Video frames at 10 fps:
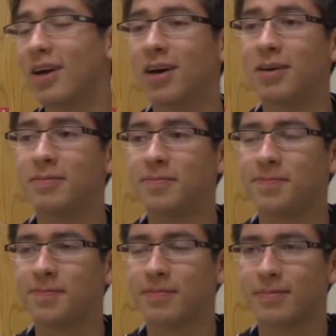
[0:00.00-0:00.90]

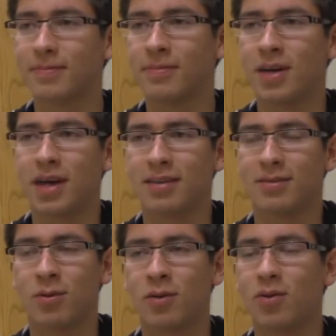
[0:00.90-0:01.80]
Um, but
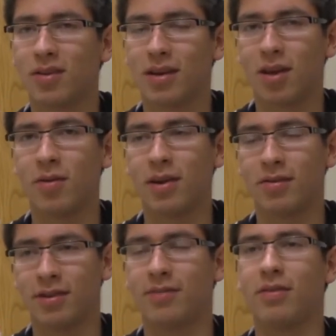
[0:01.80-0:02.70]
as what it was like coming, it
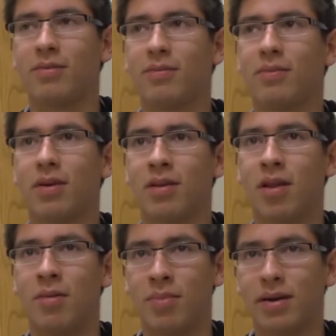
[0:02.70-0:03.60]
was definitely a
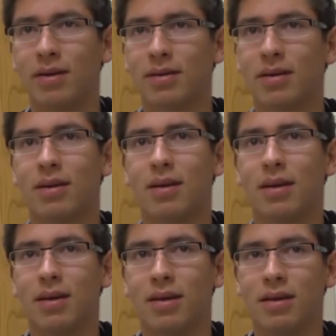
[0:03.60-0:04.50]
lot better
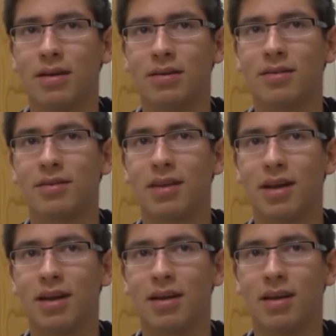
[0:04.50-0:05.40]
because
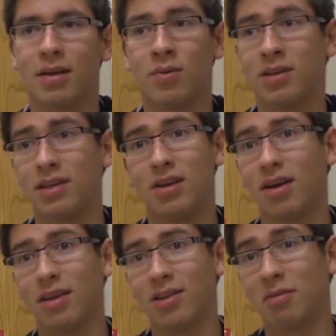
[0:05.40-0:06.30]
I really did
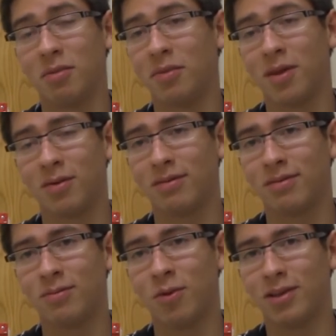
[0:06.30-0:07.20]
not like the people that
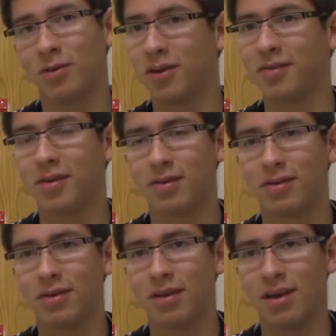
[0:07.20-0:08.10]
went to Westview
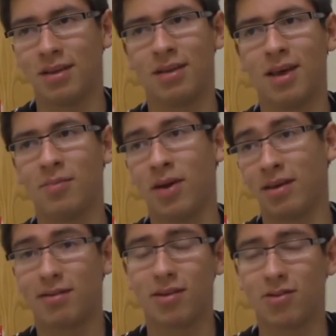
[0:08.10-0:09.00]
and that by
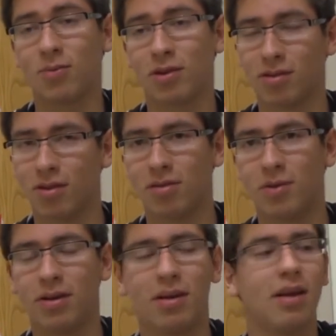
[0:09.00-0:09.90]
extension went to
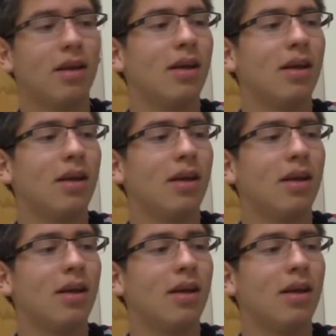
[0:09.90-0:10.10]
Longmont.